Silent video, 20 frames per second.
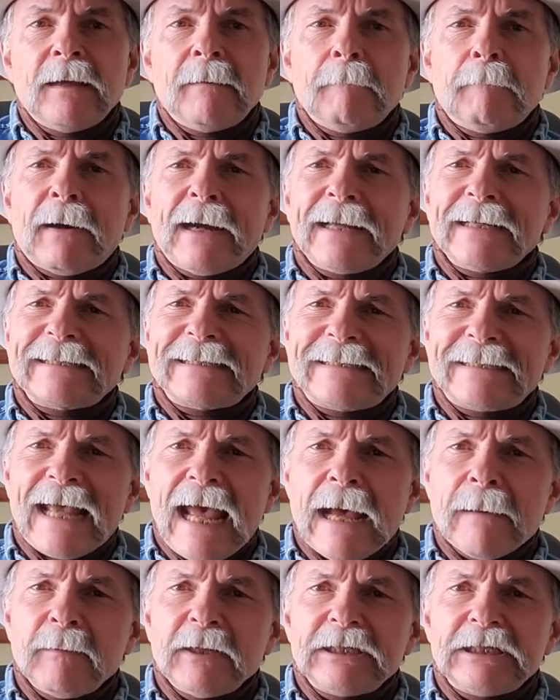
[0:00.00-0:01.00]
by
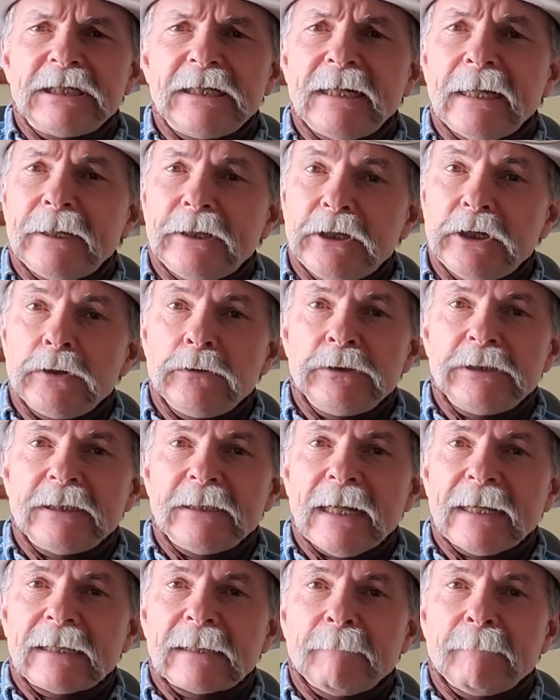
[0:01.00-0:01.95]
establishing and using a